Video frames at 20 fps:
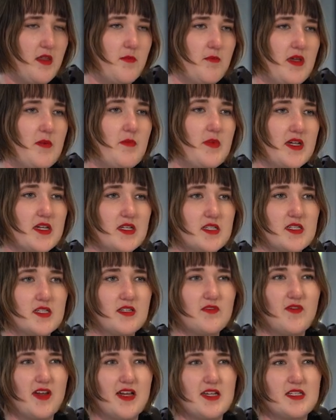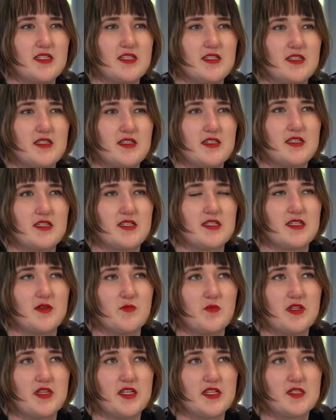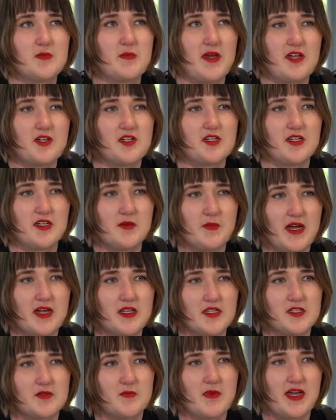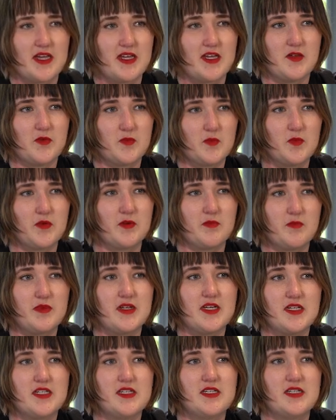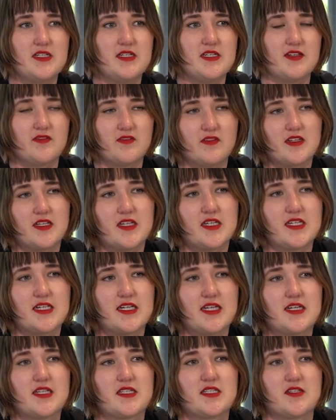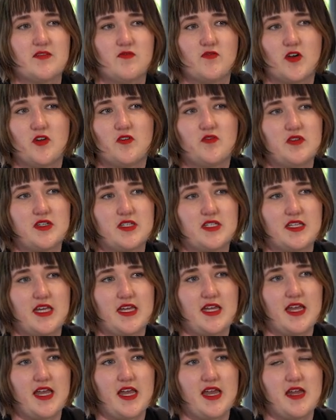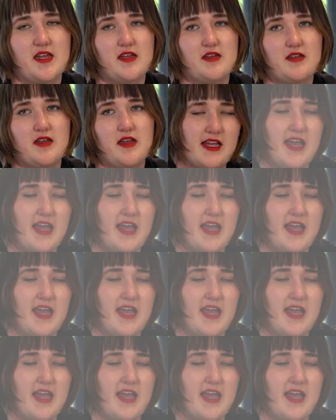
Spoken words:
My biggest advice to someone that's passionate about this mahi would be definitely to get as involved as they can